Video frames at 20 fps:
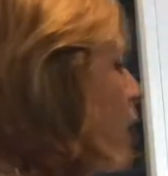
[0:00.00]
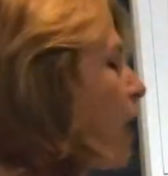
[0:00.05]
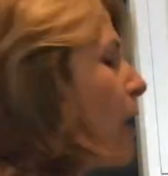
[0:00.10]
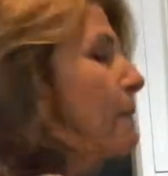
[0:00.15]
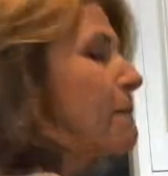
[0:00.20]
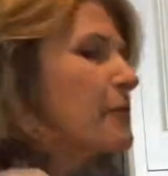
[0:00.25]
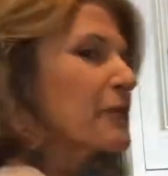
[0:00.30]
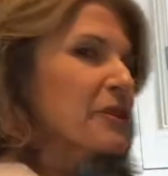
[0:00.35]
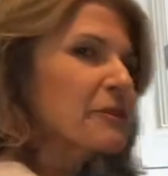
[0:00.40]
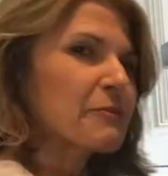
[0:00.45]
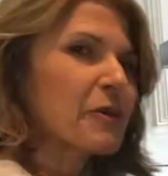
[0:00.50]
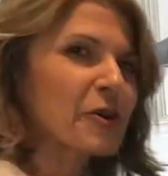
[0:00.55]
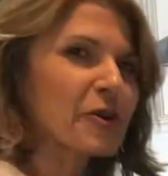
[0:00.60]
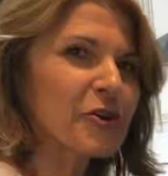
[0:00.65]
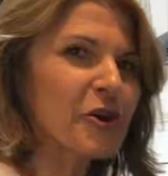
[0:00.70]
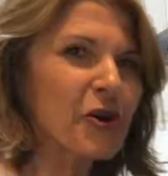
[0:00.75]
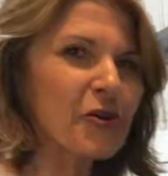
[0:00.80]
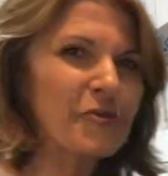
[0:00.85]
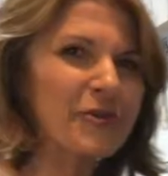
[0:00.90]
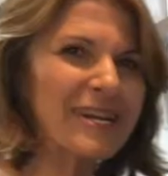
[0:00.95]
I'm putting my
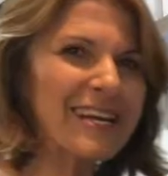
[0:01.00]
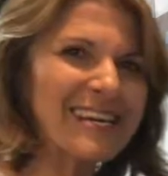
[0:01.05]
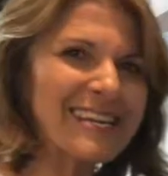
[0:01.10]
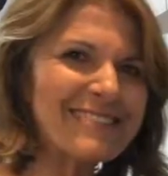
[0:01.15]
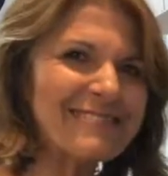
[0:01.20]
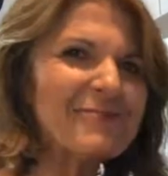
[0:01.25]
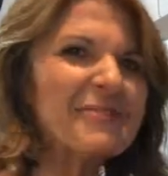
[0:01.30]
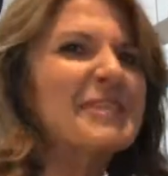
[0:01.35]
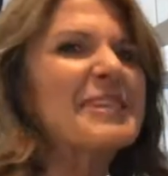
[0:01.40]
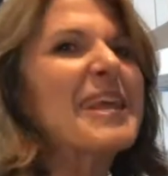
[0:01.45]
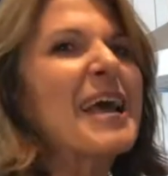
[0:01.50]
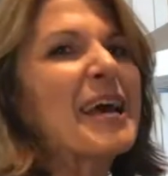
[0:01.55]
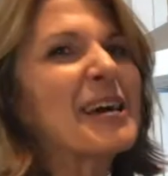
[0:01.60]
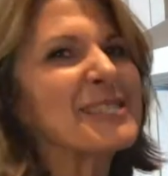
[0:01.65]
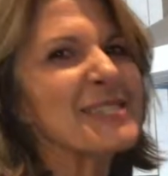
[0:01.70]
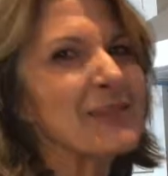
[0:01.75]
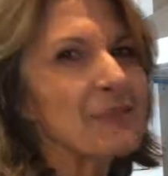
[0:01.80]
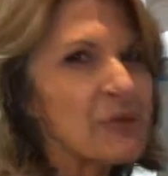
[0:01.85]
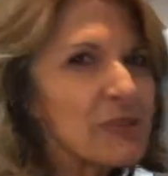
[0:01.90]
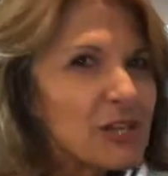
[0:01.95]
coriander in now
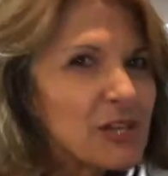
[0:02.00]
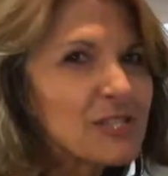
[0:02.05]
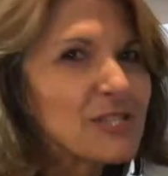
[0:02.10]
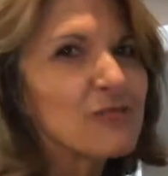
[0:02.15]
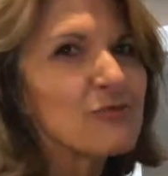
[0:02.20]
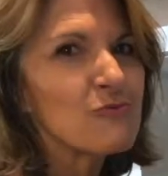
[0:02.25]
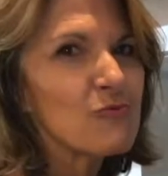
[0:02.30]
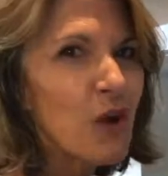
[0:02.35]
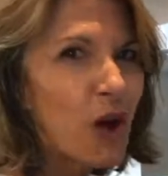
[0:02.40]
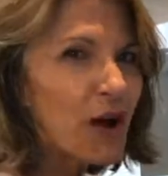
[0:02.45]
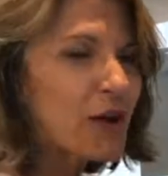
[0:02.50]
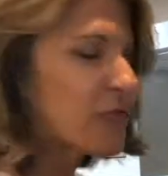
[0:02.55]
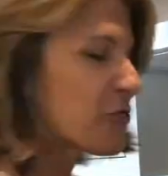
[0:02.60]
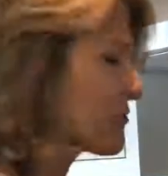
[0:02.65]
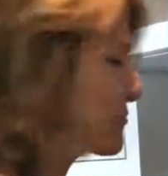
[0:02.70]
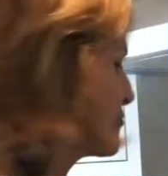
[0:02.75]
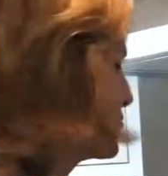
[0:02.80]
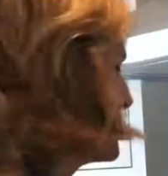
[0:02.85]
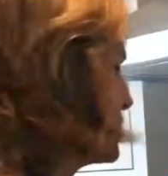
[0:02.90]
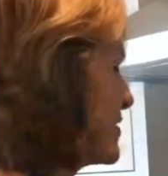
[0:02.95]
so it gets right
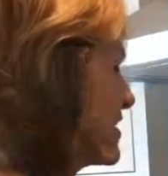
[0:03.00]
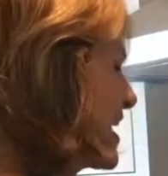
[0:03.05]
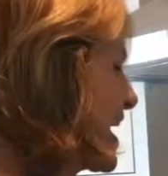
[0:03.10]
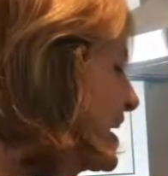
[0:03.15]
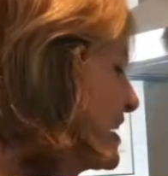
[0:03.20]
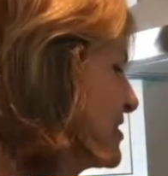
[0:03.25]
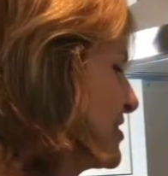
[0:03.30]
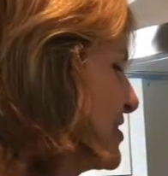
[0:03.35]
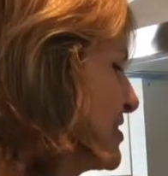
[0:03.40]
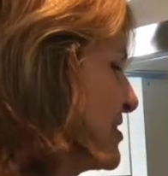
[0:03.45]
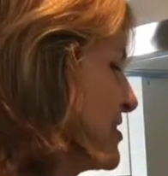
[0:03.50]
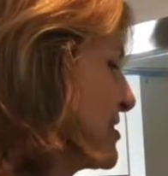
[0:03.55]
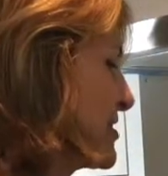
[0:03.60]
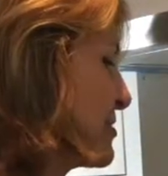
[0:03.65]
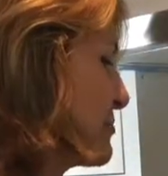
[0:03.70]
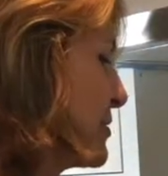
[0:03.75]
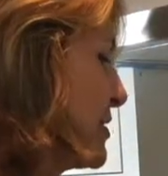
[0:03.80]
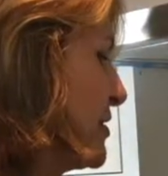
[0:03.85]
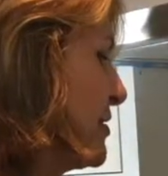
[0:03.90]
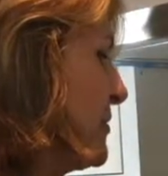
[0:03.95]
through the onion
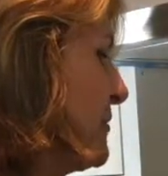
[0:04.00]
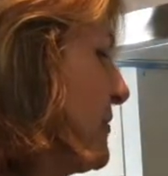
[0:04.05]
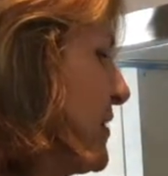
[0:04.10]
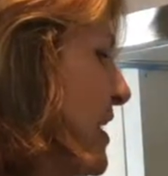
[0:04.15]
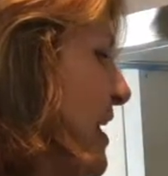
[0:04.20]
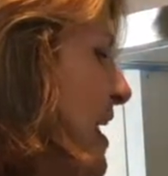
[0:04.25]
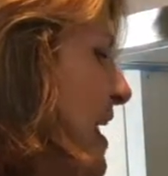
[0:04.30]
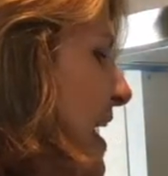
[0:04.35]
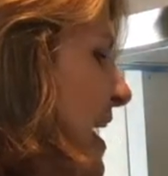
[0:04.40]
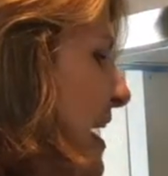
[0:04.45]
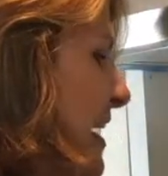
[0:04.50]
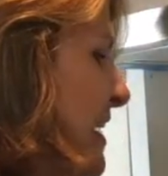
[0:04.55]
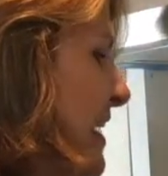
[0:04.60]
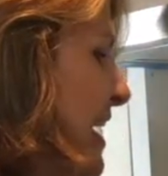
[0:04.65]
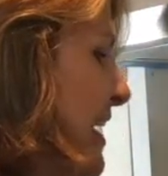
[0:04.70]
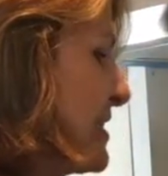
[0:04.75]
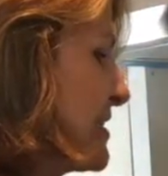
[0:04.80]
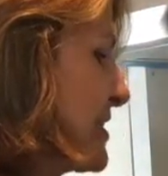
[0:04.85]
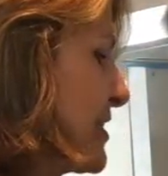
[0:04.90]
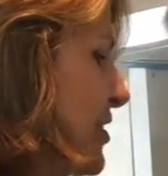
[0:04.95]
as well and
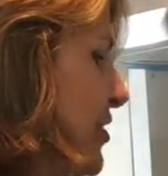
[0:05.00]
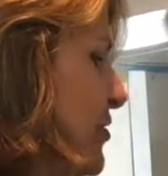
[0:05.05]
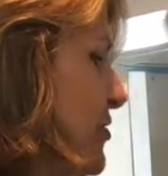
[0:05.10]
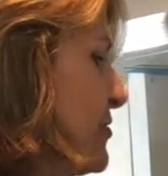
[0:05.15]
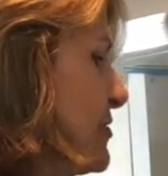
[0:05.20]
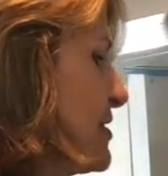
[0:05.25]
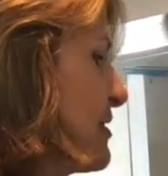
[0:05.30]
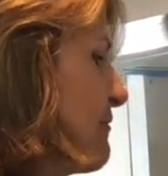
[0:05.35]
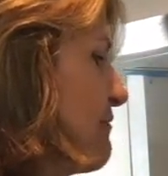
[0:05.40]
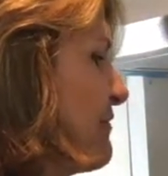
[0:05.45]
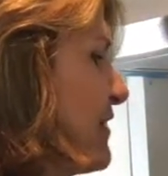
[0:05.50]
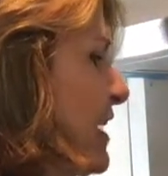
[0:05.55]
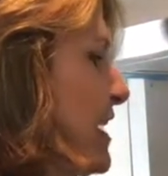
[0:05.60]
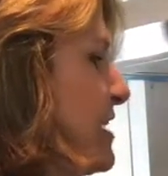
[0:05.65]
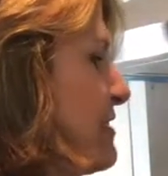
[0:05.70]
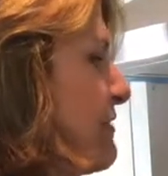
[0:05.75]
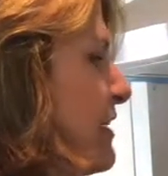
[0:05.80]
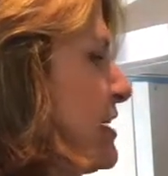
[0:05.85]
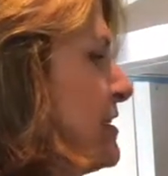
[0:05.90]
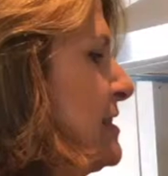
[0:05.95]
has loads of
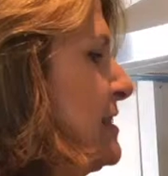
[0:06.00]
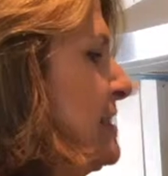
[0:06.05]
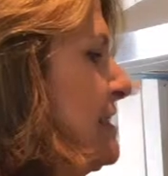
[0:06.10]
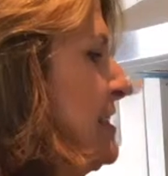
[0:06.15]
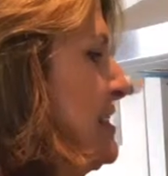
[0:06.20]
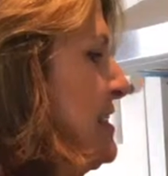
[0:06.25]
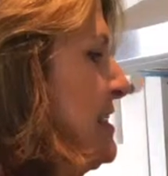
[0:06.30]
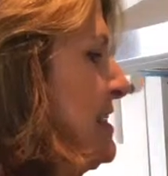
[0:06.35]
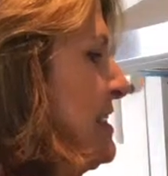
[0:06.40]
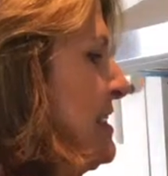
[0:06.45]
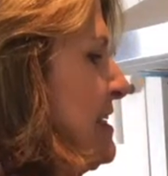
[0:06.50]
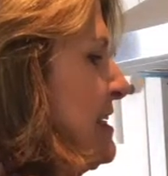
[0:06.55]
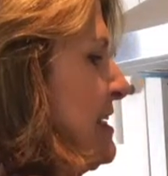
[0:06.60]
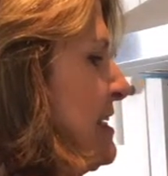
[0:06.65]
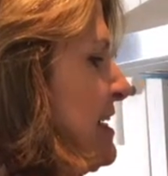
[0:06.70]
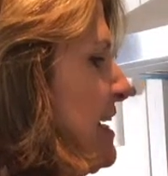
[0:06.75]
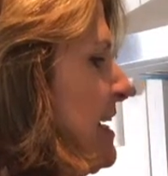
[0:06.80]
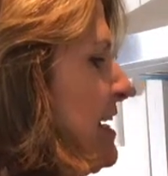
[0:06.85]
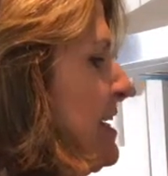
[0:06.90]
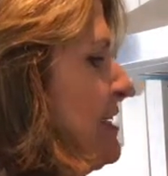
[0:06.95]
flavour.
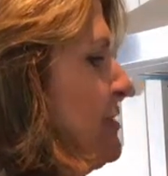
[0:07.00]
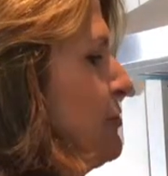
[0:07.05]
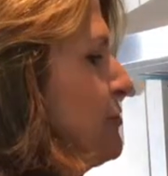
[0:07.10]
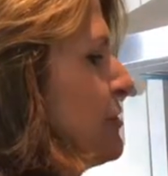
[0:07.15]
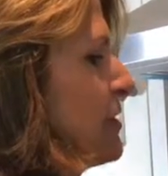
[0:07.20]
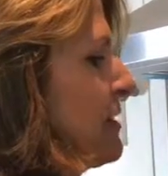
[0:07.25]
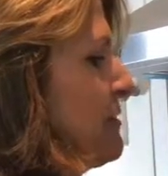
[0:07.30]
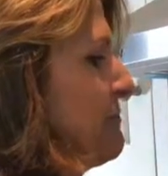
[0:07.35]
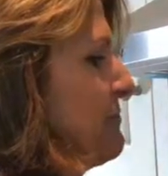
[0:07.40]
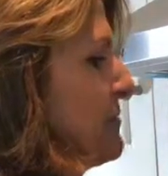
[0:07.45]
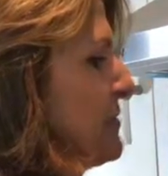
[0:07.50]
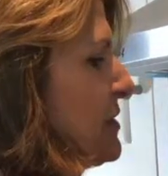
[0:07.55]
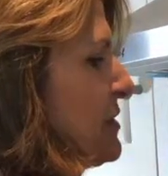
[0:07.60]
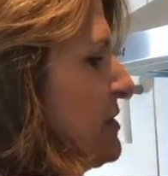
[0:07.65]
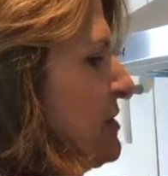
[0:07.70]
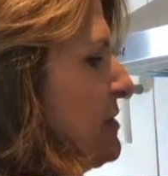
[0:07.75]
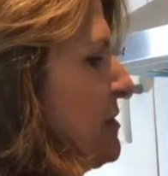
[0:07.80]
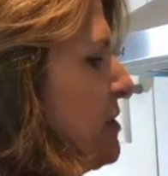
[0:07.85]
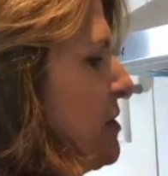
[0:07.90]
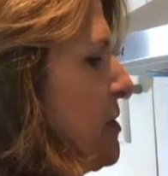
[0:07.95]
And look,
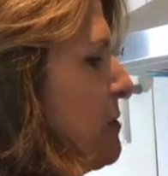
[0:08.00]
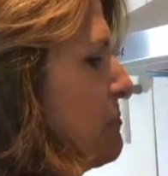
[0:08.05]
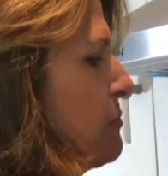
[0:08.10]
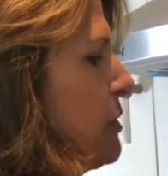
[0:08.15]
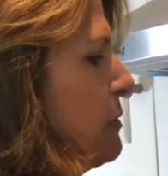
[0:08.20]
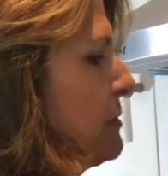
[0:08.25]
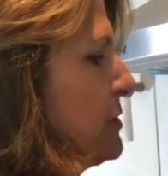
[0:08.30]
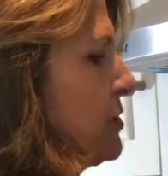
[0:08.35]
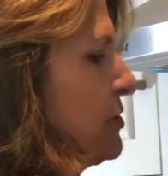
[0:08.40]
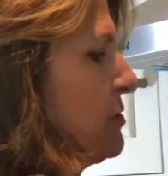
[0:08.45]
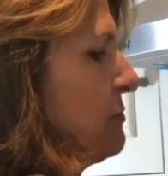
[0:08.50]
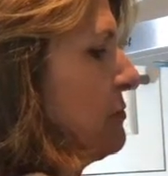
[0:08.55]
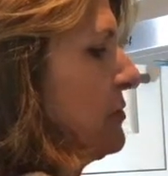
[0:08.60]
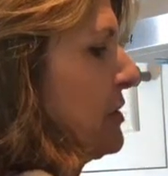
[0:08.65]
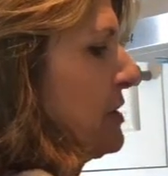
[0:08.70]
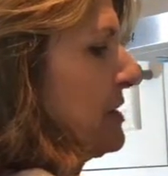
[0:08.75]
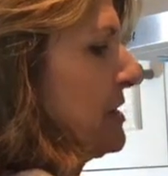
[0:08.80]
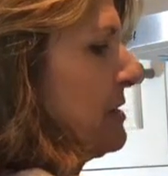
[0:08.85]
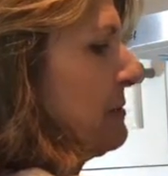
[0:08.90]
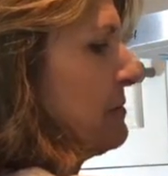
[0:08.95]
I'm probably going to put
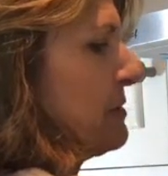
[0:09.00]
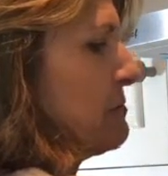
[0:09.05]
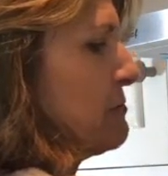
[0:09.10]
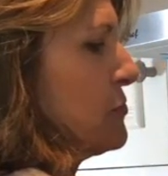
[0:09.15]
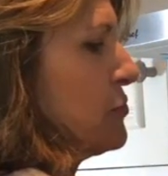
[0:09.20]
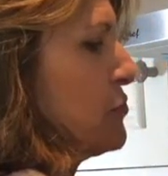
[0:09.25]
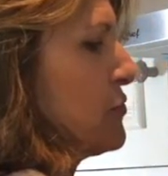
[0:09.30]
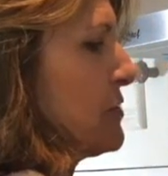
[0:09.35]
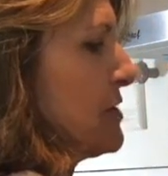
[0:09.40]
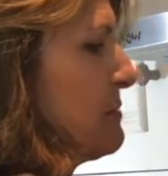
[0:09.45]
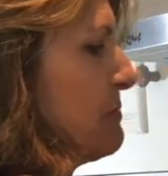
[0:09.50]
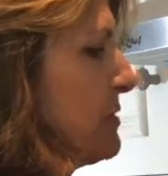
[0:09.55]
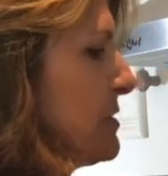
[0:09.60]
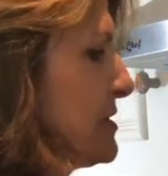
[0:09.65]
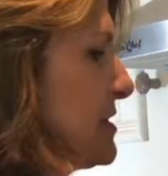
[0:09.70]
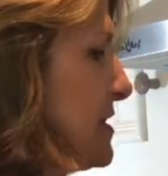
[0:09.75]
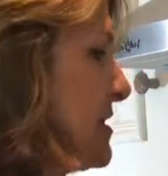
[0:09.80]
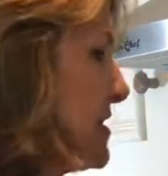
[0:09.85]
a little bit more in because